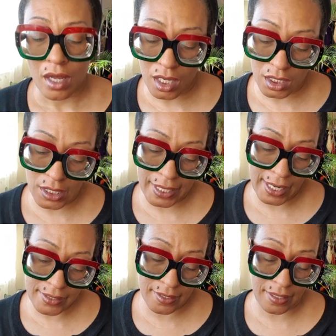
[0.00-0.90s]
I
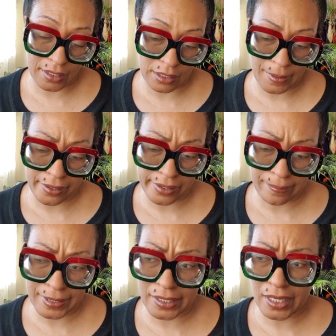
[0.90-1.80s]
got to thinking about
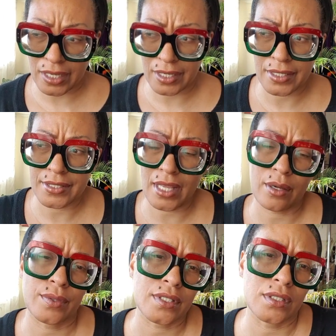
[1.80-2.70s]
it because I
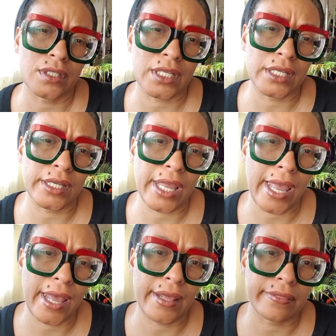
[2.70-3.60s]
was looking
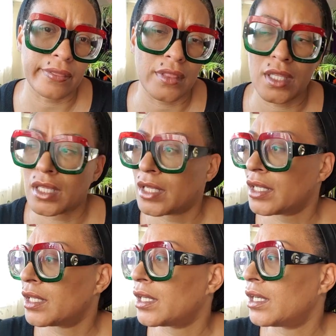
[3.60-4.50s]
at
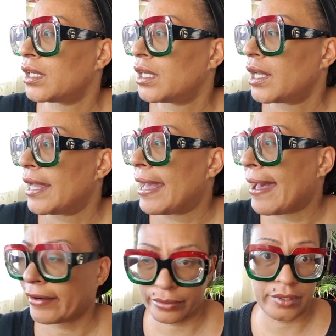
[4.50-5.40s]
the
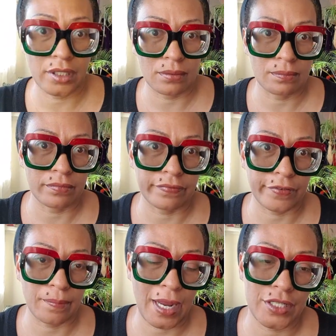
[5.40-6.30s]
acronym
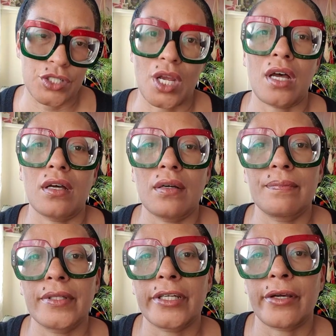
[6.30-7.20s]
for my job,
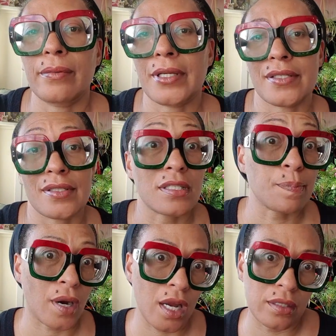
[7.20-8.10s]
because it's
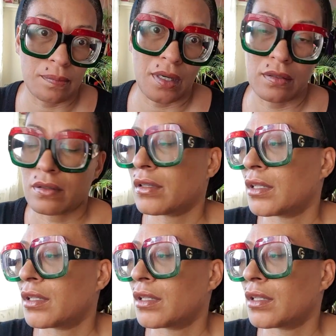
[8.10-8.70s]
Pride Month.